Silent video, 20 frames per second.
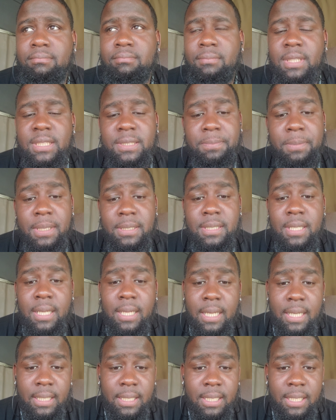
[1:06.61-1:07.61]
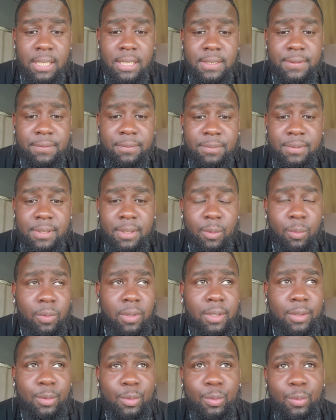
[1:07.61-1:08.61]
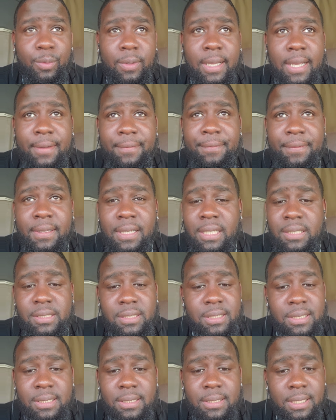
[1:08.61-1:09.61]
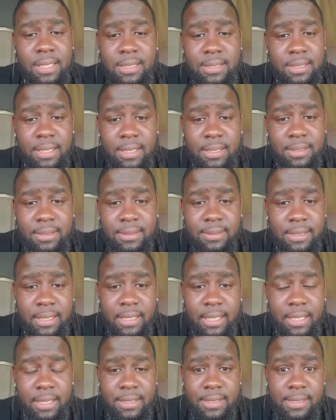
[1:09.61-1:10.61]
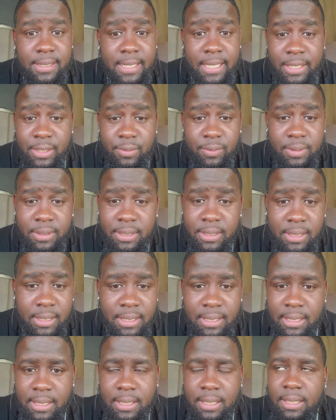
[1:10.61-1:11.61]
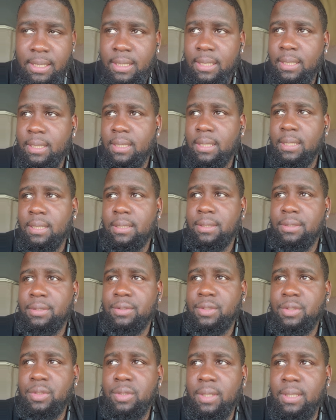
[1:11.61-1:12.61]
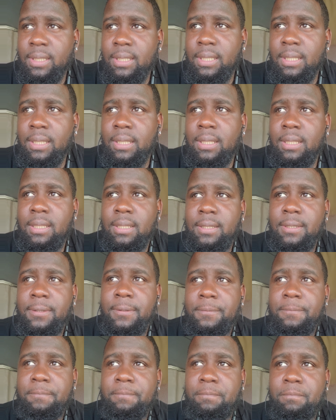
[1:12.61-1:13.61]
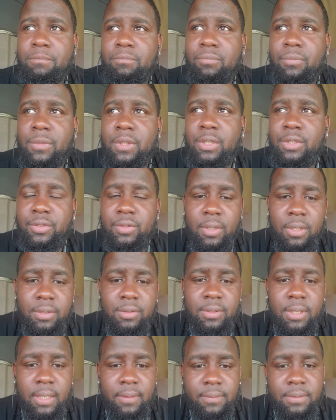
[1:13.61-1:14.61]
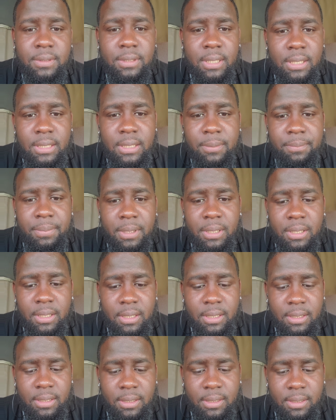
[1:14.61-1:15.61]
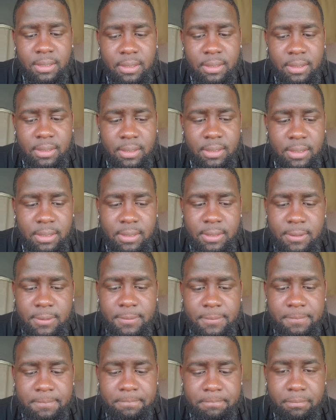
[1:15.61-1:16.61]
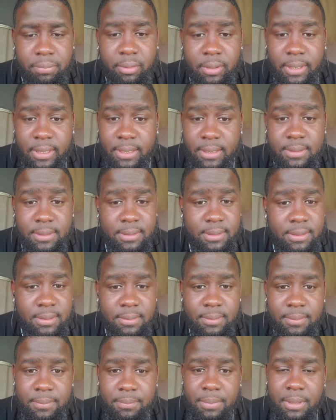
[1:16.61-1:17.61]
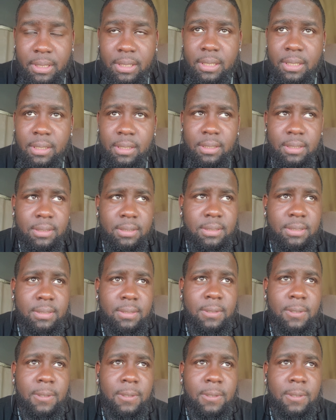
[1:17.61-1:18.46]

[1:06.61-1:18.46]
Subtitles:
especially I got kids from someone who I feel like she doesn't understand scheduling. The truck drivers need to be praised because